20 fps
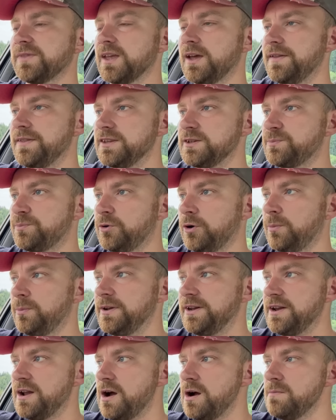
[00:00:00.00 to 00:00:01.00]
And there's
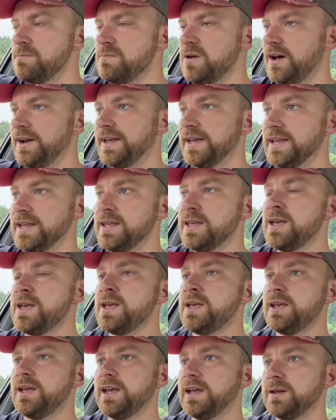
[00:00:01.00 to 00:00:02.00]
probably no money
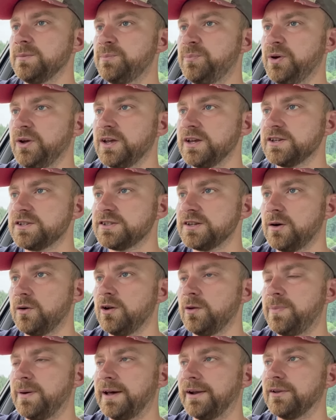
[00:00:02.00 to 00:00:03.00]
in putting
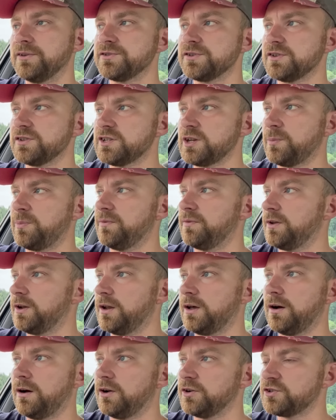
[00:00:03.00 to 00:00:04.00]
solar panels on top of a
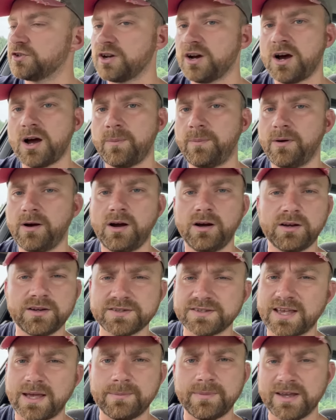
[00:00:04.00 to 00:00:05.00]
large car park
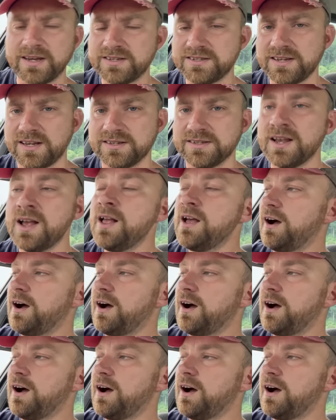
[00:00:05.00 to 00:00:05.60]
because that makes sense.